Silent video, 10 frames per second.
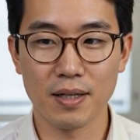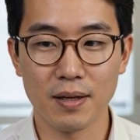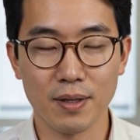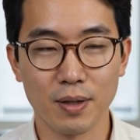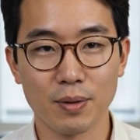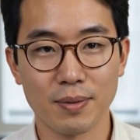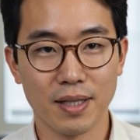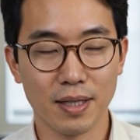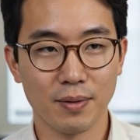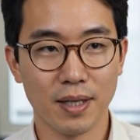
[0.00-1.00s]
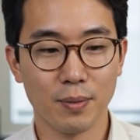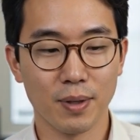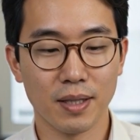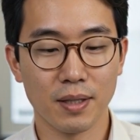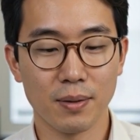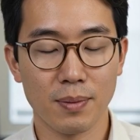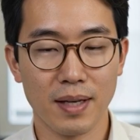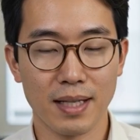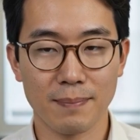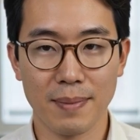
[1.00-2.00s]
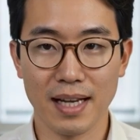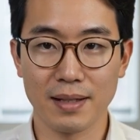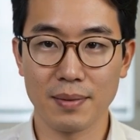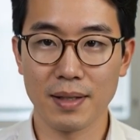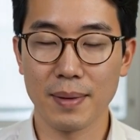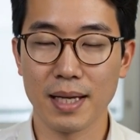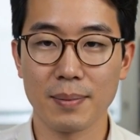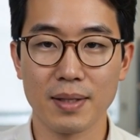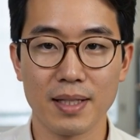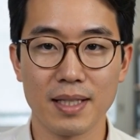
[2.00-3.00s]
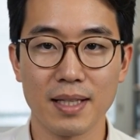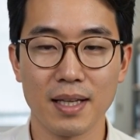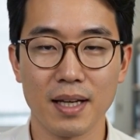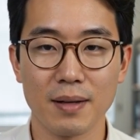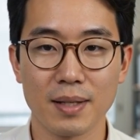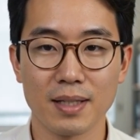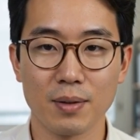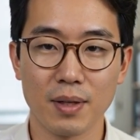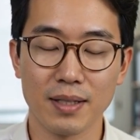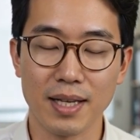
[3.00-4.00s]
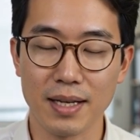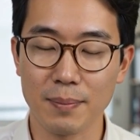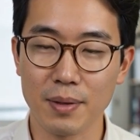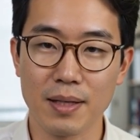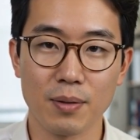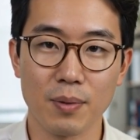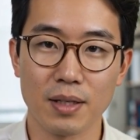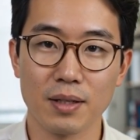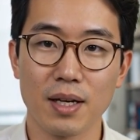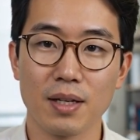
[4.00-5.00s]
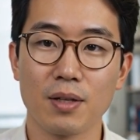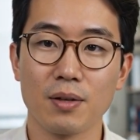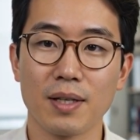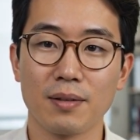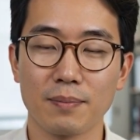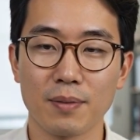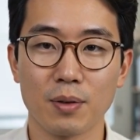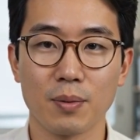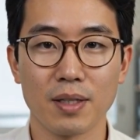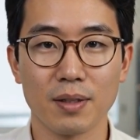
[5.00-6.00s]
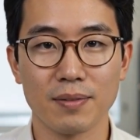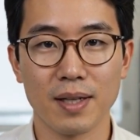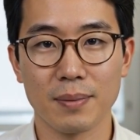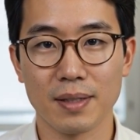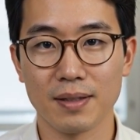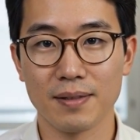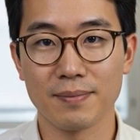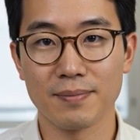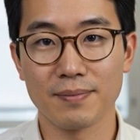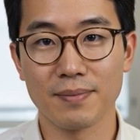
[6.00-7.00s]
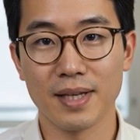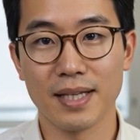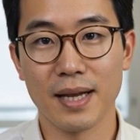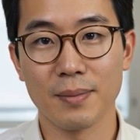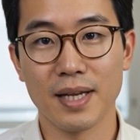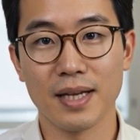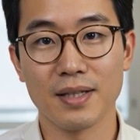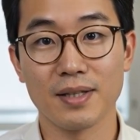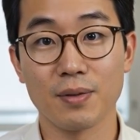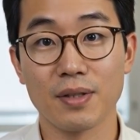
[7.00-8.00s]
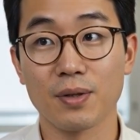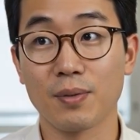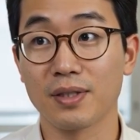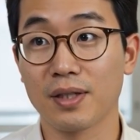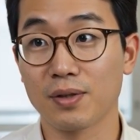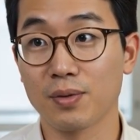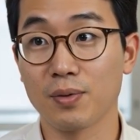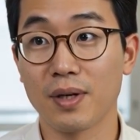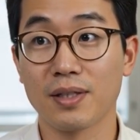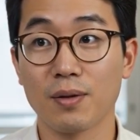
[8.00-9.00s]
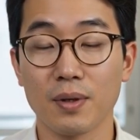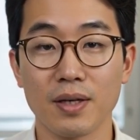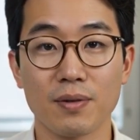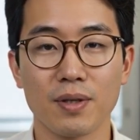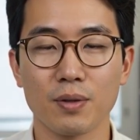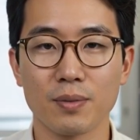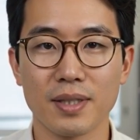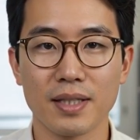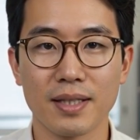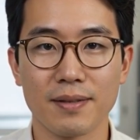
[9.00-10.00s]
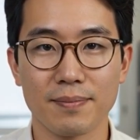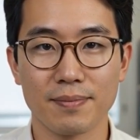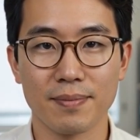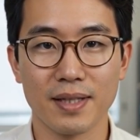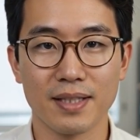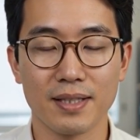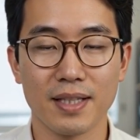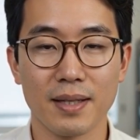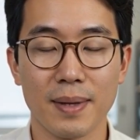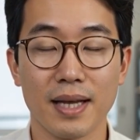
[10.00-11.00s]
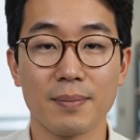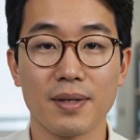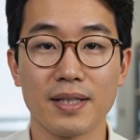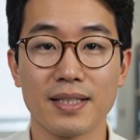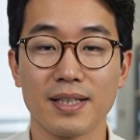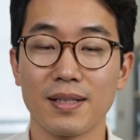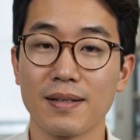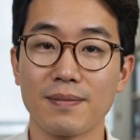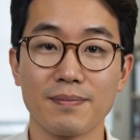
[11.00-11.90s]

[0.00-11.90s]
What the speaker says: A virtual machine running Windows provides maximum compatibility because it runs a complete Windows kernel and full Windows environment. Any application that runs on Windows will run in a Windows virtual machine. This is the compatibility ceiling.